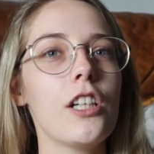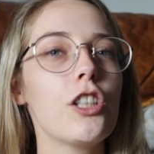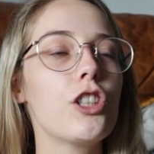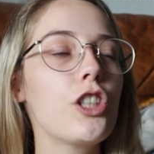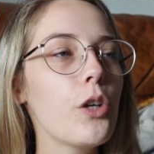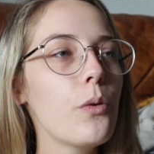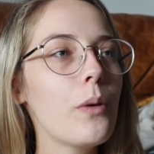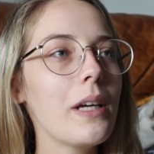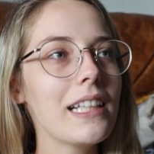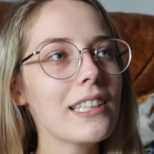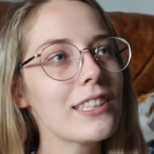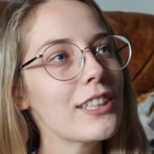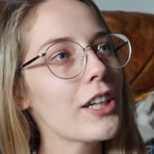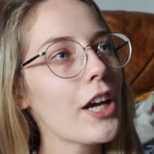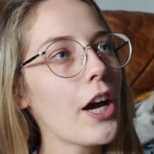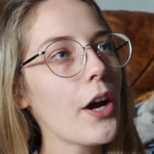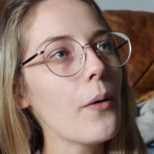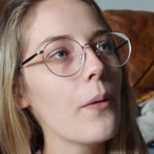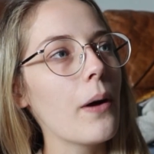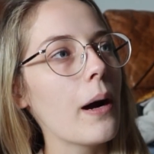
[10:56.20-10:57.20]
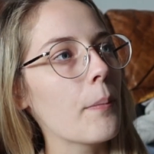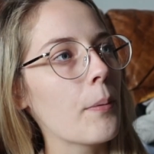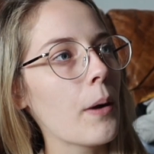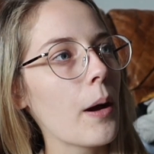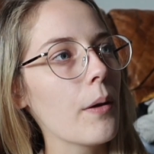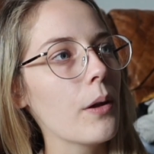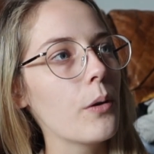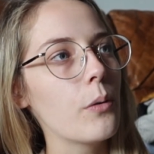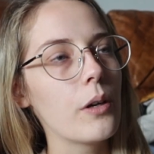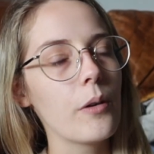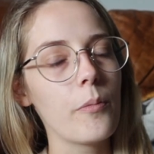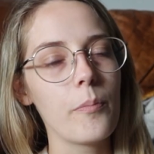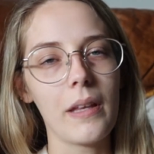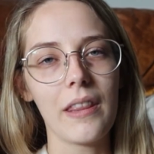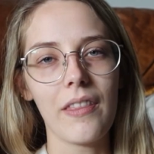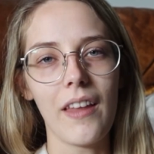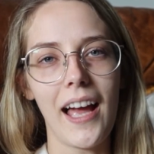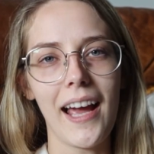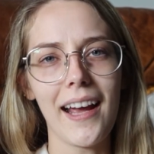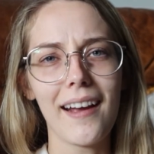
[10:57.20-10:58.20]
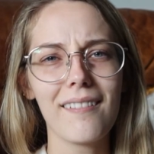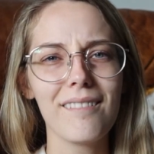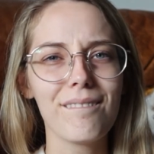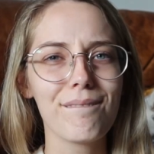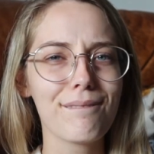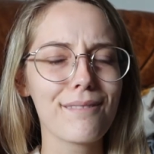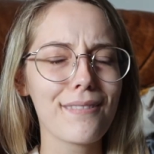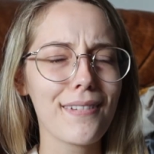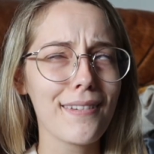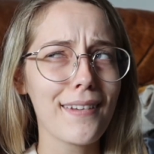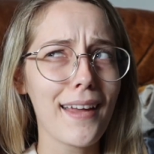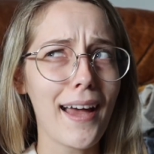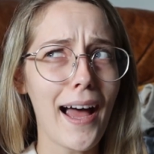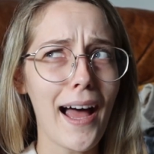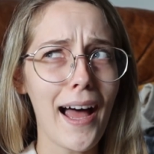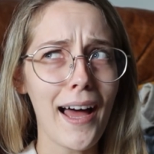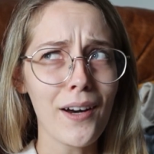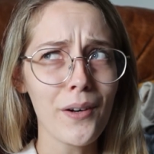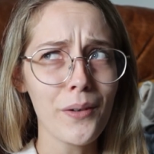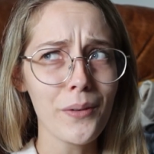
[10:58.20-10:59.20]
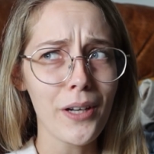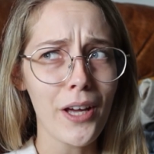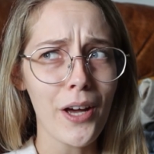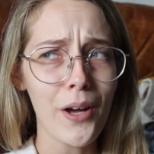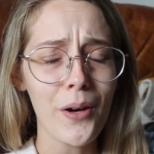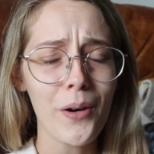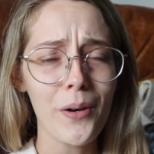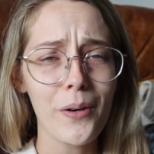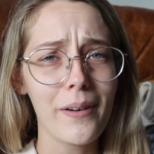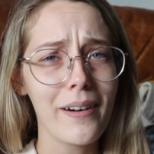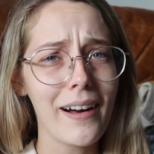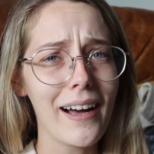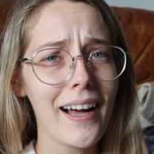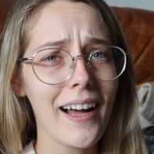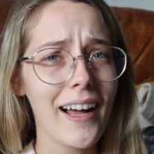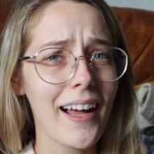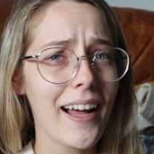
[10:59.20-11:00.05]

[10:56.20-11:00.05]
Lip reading: 2 weeks ago, I probably would have been like, I don't know